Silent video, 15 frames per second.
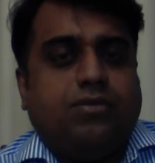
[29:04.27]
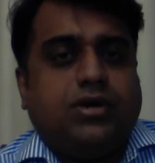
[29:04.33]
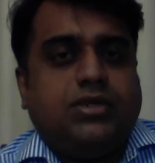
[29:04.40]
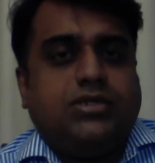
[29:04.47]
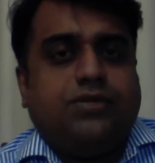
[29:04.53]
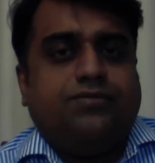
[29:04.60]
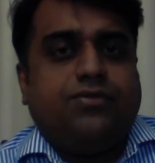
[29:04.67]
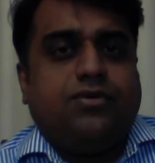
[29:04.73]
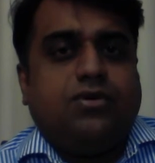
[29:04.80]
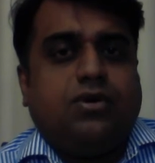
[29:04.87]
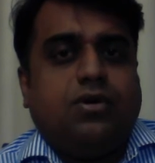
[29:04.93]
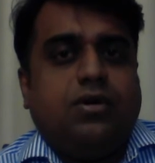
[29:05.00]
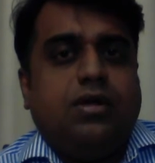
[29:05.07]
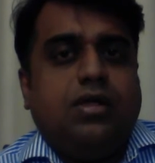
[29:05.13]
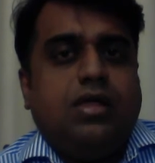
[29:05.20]
once and for
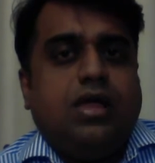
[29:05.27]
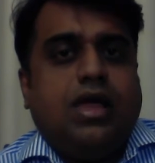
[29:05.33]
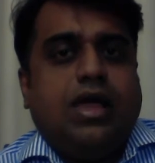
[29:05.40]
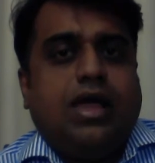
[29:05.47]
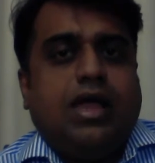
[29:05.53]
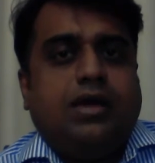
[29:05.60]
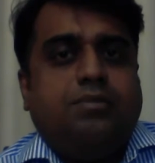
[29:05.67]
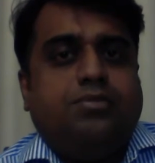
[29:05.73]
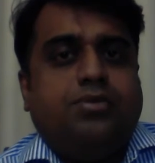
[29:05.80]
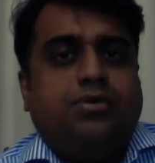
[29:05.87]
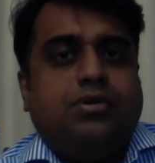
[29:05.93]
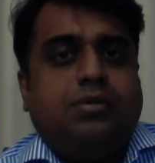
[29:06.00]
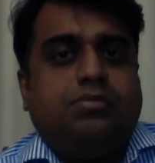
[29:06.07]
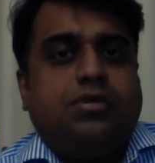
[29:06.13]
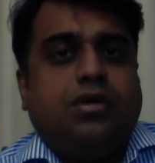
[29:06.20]
all, and
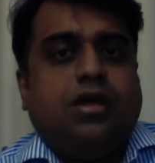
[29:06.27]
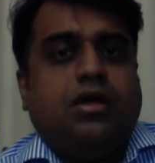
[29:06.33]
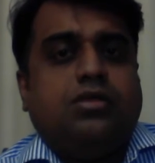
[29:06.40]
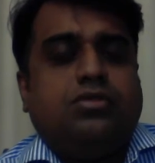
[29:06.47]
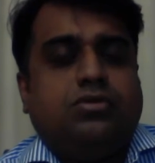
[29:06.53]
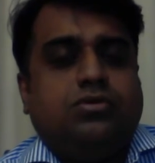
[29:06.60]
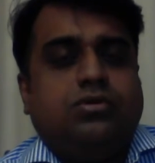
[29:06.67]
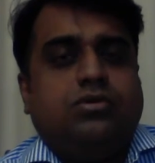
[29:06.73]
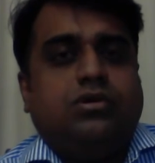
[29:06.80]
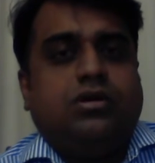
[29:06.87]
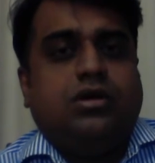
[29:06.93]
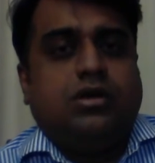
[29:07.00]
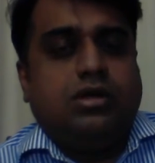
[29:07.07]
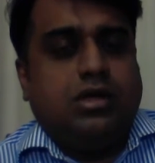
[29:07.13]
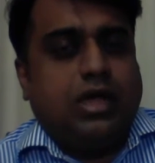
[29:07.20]
put him through
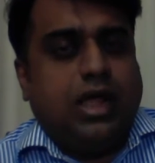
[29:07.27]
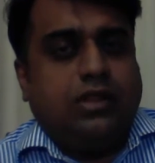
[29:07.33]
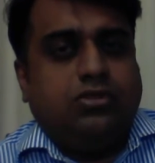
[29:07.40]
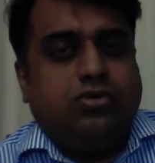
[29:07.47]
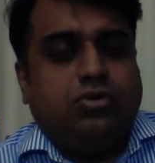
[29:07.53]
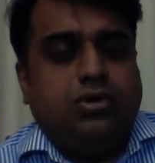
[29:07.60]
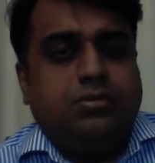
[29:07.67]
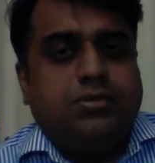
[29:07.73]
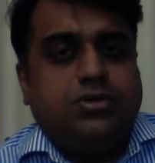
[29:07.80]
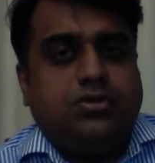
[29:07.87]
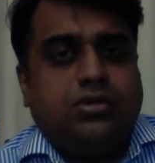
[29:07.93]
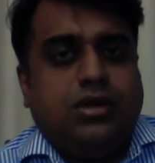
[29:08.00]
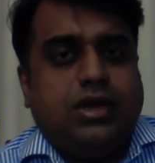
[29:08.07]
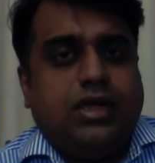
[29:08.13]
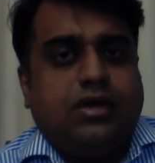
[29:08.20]
and throw him
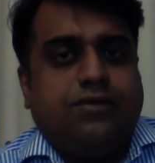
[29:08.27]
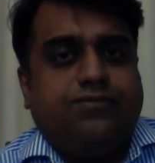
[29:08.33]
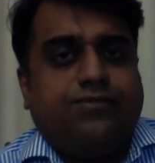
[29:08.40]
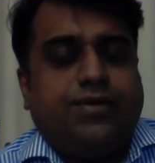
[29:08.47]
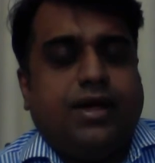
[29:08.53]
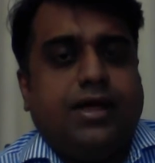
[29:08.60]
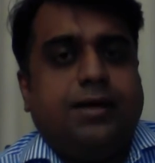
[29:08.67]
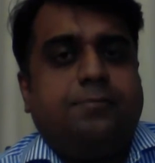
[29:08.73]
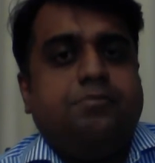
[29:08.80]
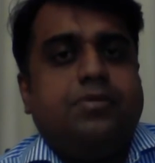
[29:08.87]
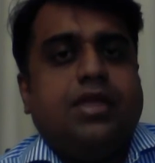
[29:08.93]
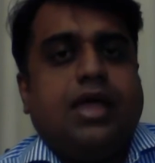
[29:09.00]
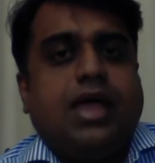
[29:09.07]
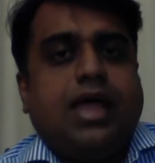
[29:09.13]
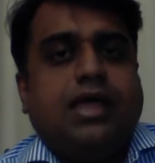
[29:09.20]
into the lake of fire,
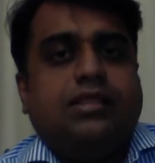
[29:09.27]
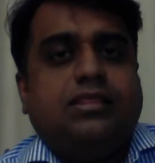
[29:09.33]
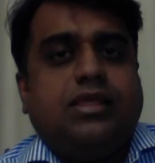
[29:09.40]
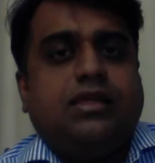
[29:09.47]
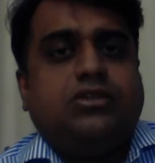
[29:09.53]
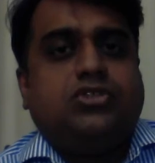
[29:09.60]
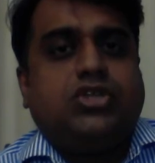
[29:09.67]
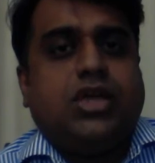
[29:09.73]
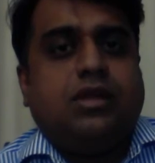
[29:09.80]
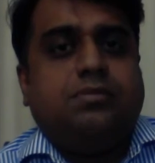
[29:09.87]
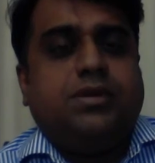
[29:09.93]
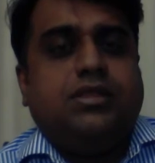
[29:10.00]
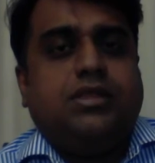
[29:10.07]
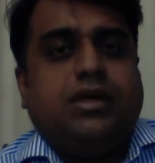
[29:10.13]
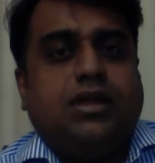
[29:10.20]
and then shall
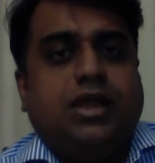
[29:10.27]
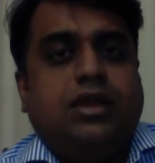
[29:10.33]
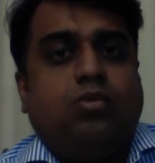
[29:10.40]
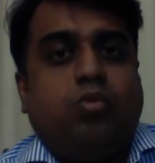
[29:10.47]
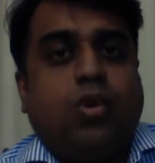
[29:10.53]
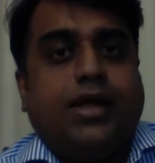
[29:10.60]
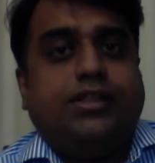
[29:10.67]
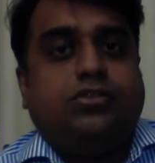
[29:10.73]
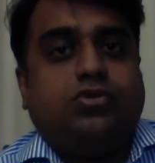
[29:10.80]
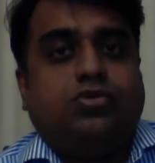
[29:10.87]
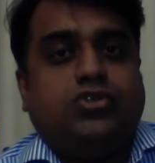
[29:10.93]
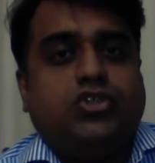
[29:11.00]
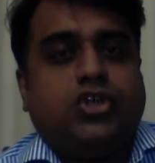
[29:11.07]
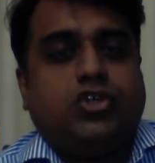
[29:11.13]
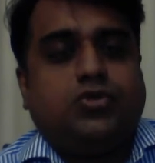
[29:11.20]
be the great white
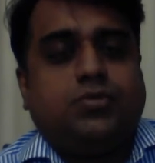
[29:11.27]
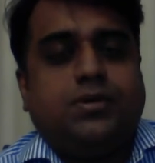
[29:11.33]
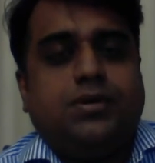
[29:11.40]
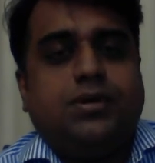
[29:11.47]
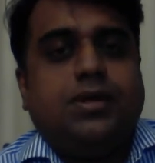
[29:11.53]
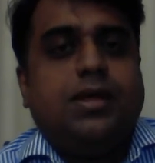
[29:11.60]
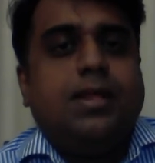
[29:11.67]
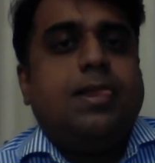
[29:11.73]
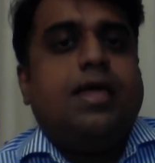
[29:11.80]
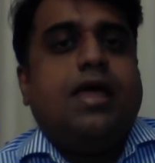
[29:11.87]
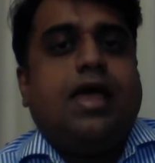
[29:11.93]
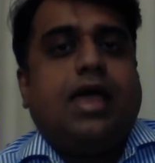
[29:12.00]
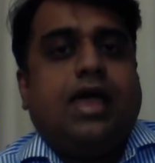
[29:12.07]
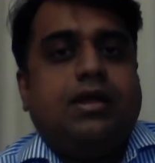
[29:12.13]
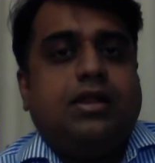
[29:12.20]
throne judgment.
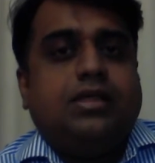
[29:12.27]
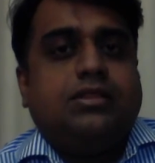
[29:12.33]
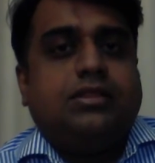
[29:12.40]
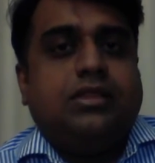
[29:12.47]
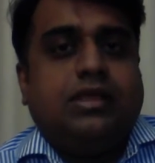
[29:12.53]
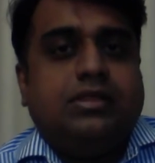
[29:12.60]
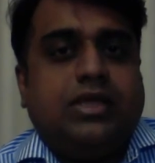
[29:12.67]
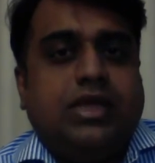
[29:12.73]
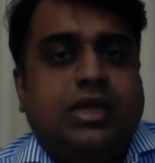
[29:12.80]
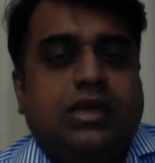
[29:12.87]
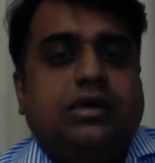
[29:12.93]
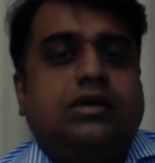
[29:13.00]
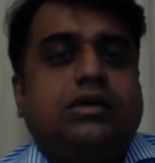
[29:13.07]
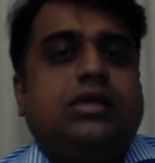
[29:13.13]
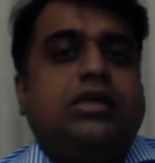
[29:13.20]
And
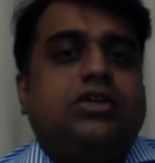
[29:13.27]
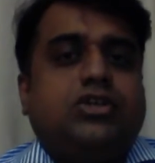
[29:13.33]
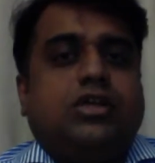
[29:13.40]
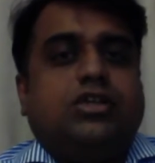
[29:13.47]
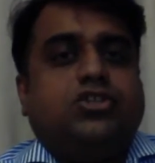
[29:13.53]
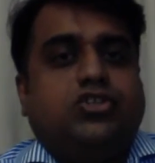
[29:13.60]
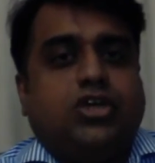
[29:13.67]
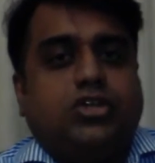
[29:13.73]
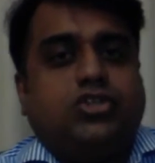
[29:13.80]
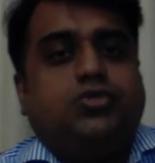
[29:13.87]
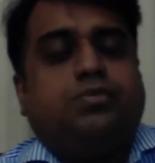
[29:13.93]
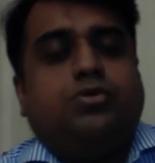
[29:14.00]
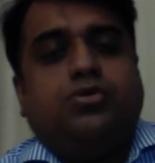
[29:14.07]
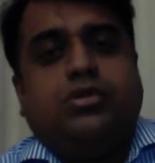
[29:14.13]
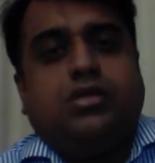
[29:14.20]
here he shall
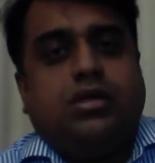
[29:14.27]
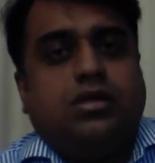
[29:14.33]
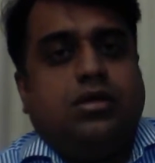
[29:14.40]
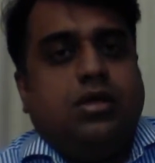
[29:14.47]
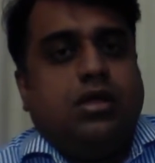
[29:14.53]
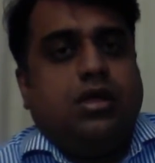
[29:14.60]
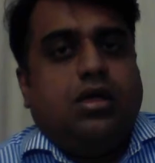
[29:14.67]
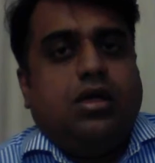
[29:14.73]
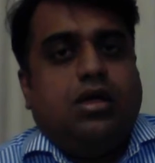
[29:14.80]
judge both the